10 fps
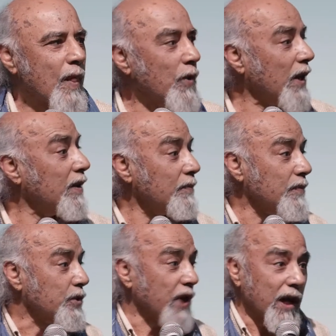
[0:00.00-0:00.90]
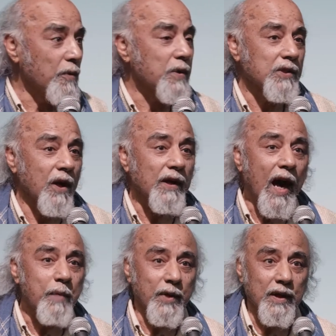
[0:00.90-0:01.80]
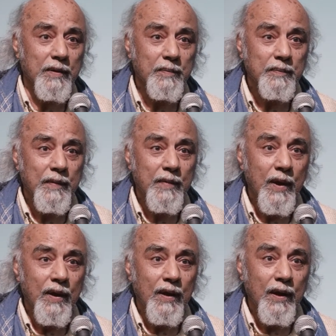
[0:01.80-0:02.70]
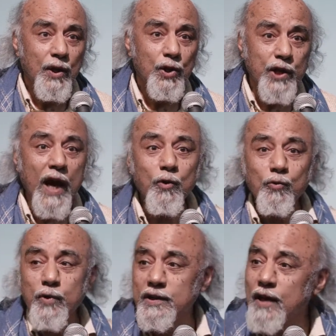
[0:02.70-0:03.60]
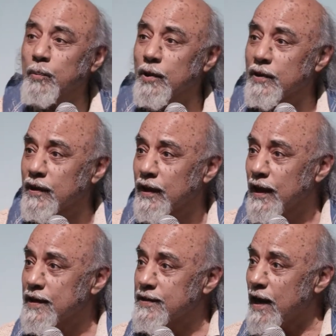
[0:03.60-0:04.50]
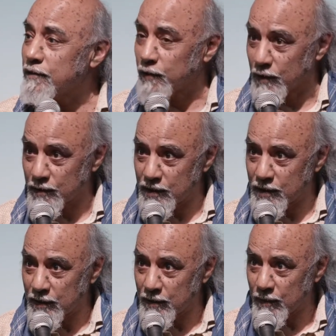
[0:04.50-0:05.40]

Well, Shadow was not happy. Shadow redoubled its efforts.